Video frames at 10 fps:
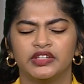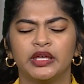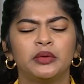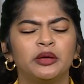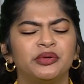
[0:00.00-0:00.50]

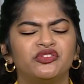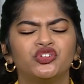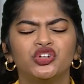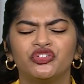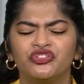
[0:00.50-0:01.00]
They may be
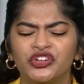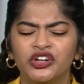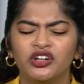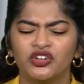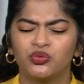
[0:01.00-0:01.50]
full of
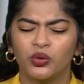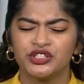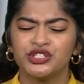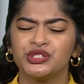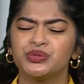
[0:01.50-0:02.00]
fear of
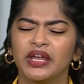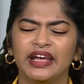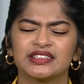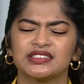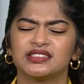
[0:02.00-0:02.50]
what to do
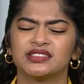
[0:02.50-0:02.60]
next.